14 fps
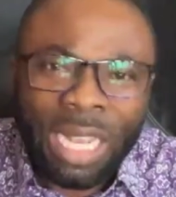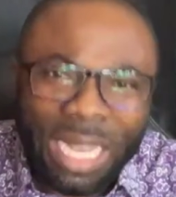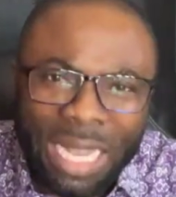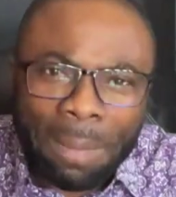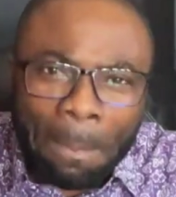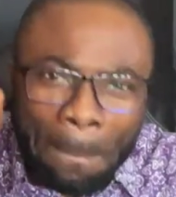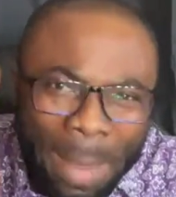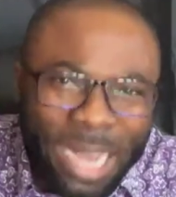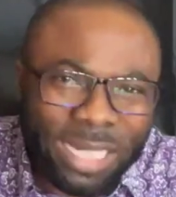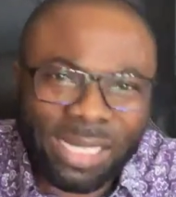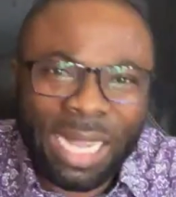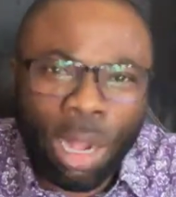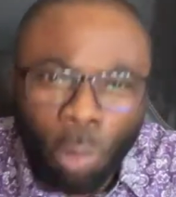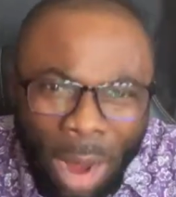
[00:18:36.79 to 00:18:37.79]
He
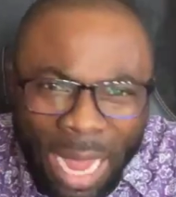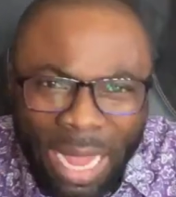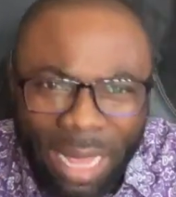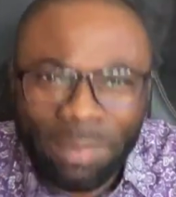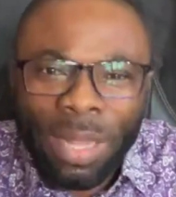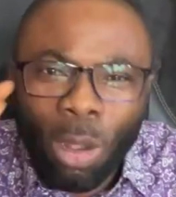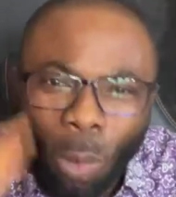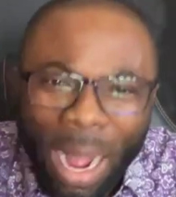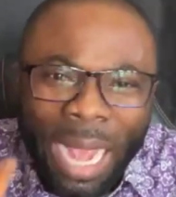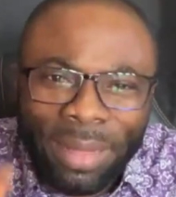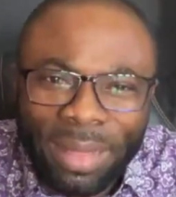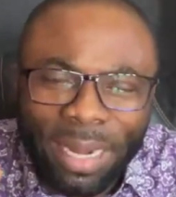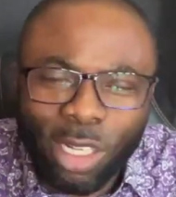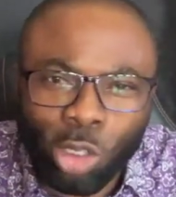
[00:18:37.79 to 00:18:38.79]
makes a way
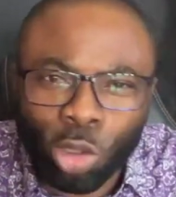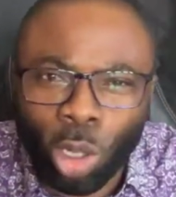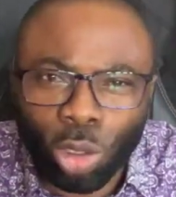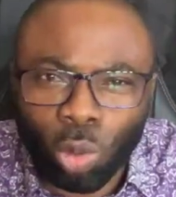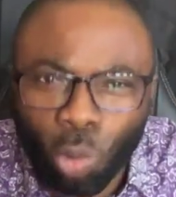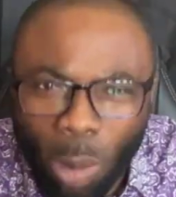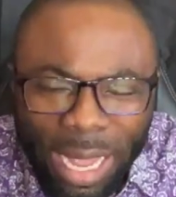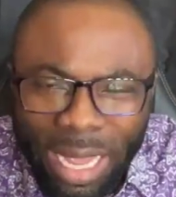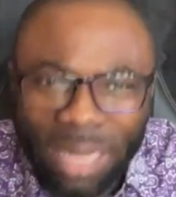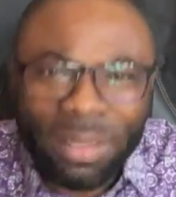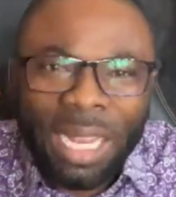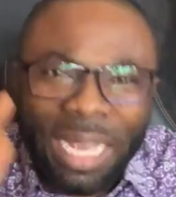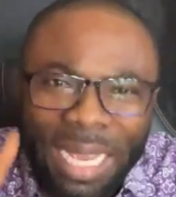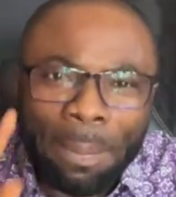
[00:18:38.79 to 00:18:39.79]
where there is not way.
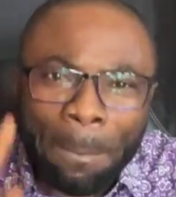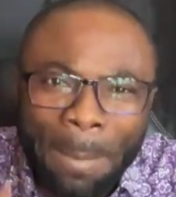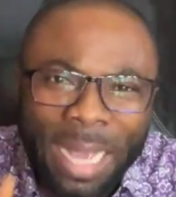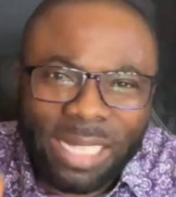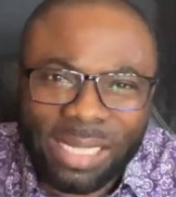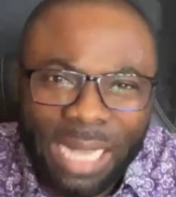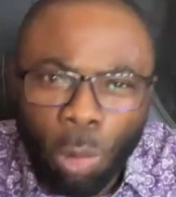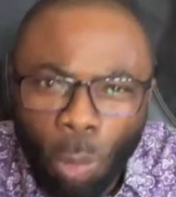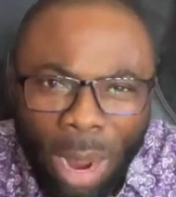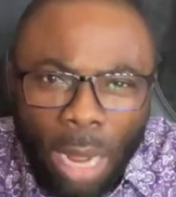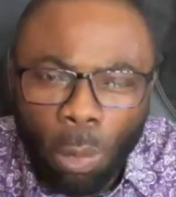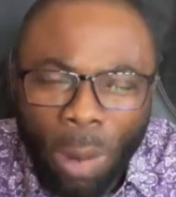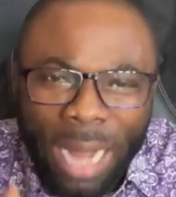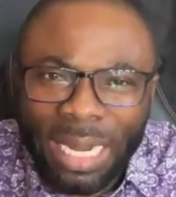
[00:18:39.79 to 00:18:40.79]
He makes a
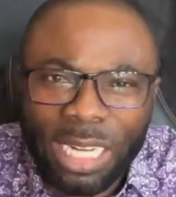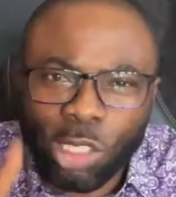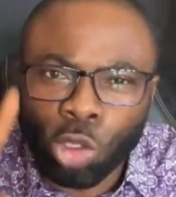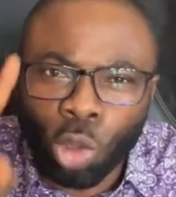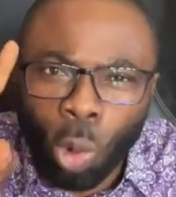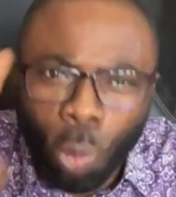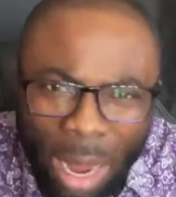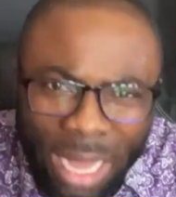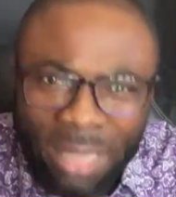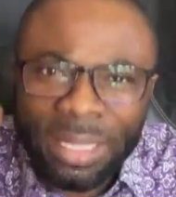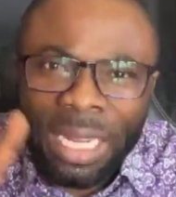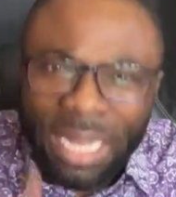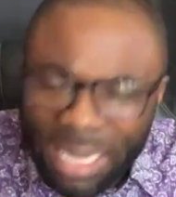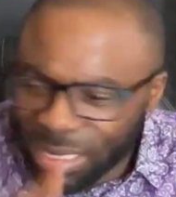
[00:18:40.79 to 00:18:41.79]
way where there is no way.
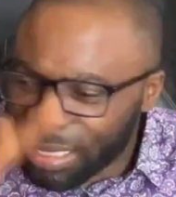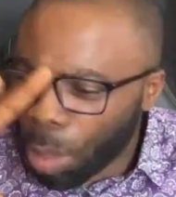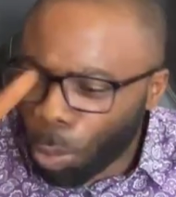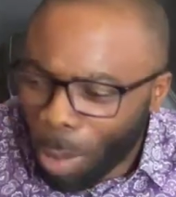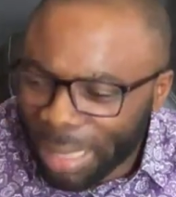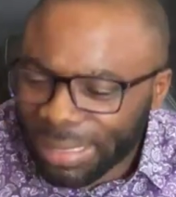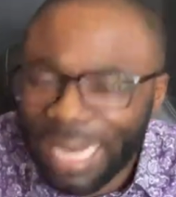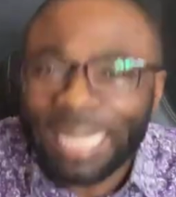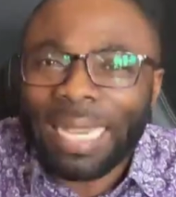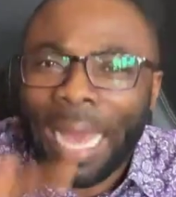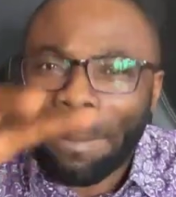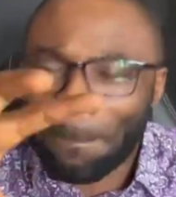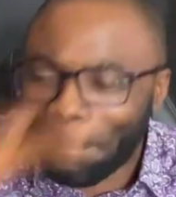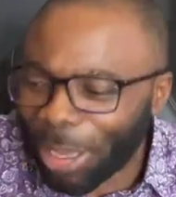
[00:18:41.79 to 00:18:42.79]
He's the one that
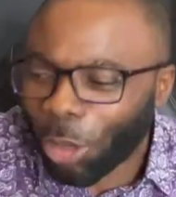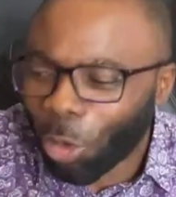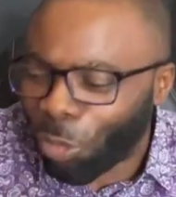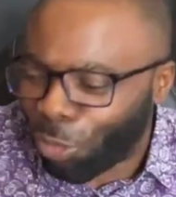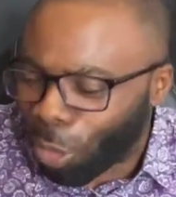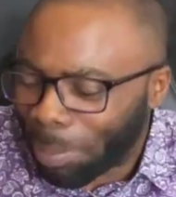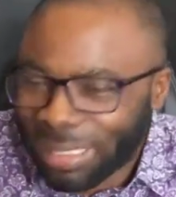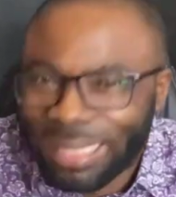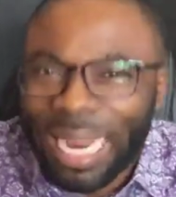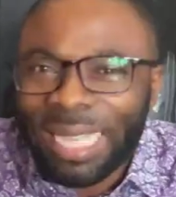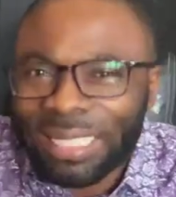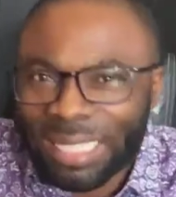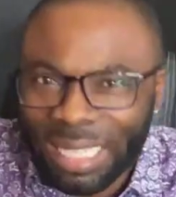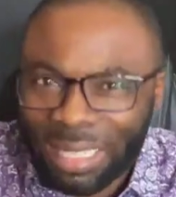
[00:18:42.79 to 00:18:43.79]
can pick you from
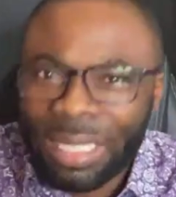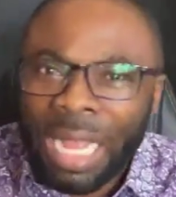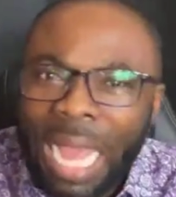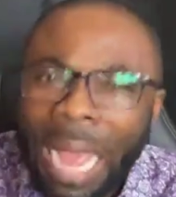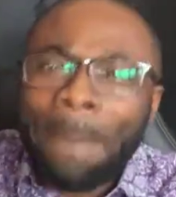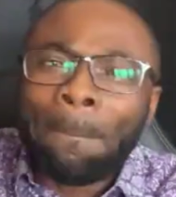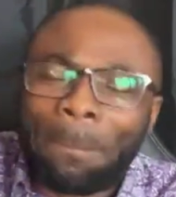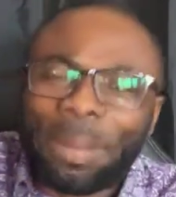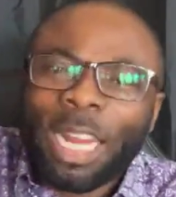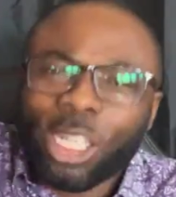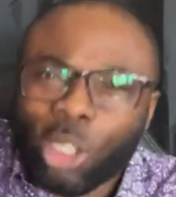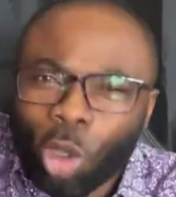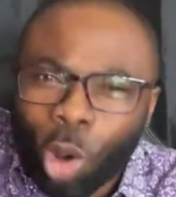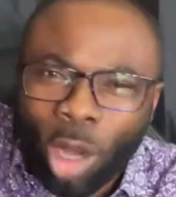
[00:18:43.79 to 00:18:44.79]
dungeon and
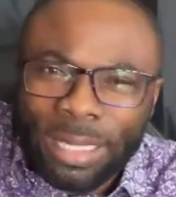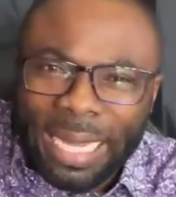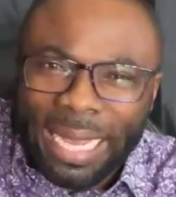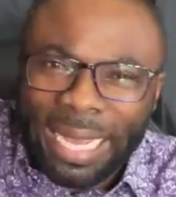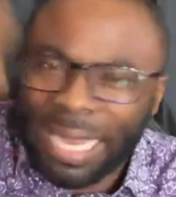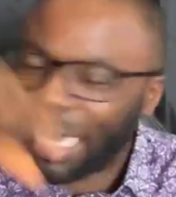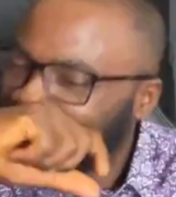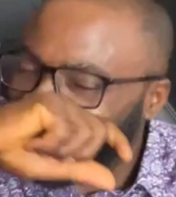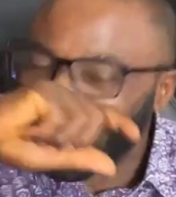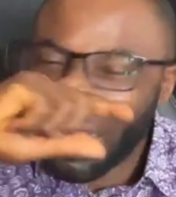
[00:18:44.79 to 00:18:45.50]
place you on the hill.